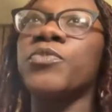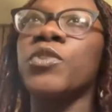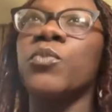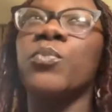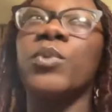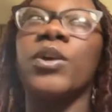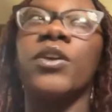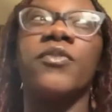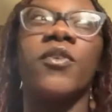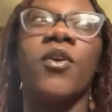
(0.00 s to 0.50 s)

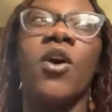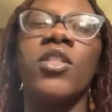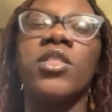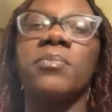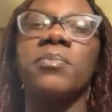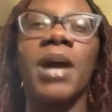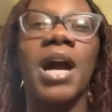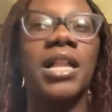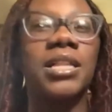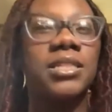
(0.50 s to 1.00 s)
with all the
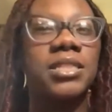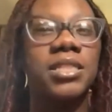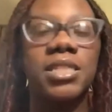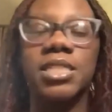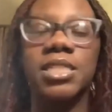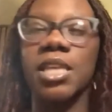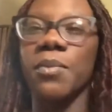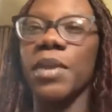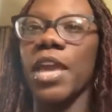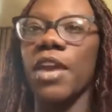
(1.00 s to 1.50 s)

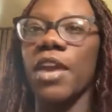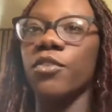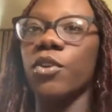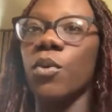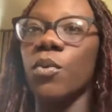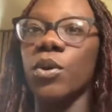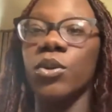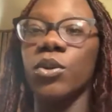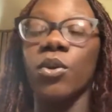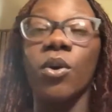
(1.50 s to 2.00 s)
politics that we have
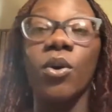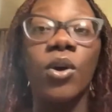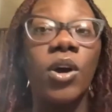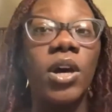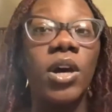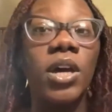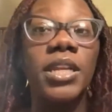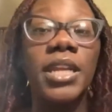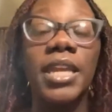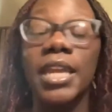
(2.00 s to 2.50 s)
going
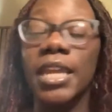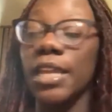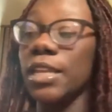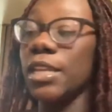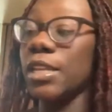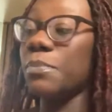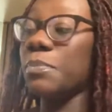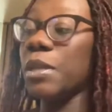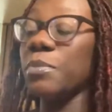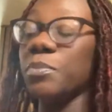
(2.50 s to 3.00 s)
on
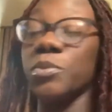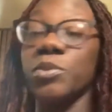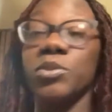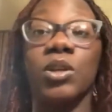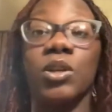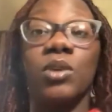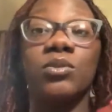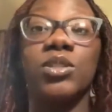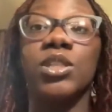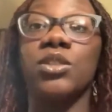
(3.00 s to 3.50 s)
and people
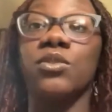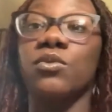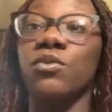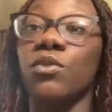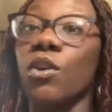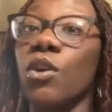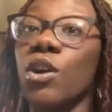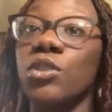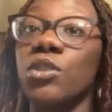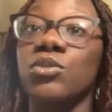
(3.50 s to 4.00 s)
don't see the
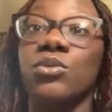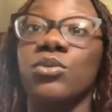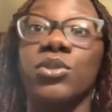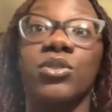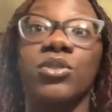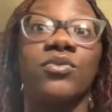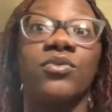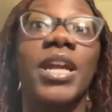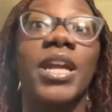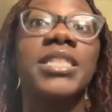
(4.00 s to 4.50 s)
wrongs or
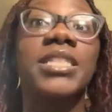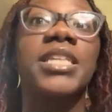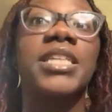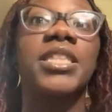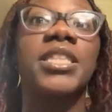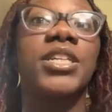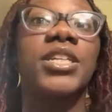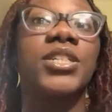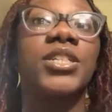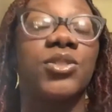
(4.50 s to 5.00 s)
the rights
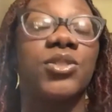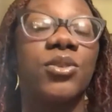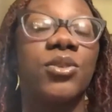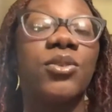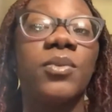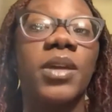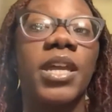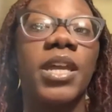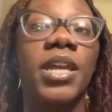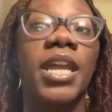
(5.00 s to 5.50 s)
that they're
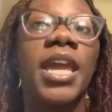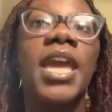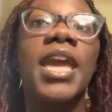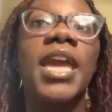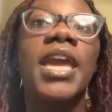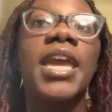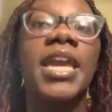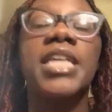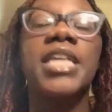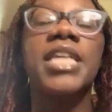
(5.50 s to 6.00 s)
doing,
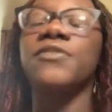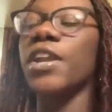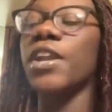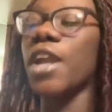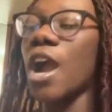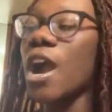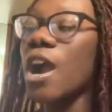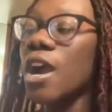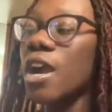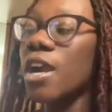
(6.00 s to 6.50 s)
it's
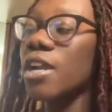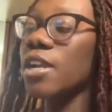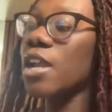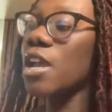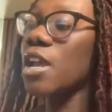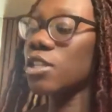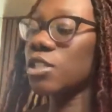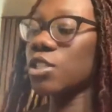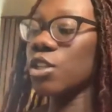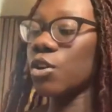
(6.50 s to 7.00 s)
very hard.
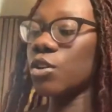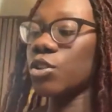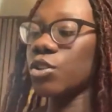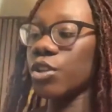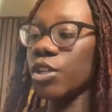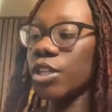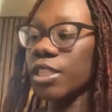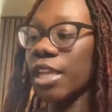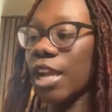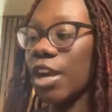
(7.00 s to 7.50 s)
So
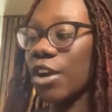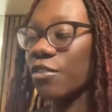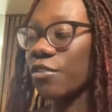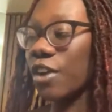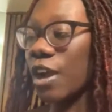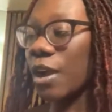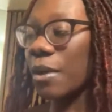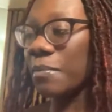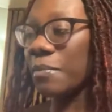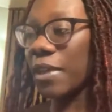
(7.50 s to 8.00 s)
during the
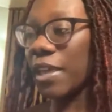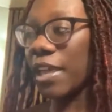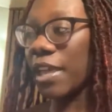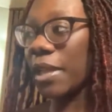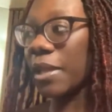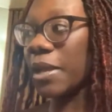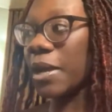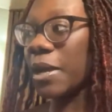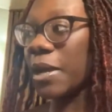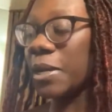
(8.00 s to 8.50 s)
Harambe,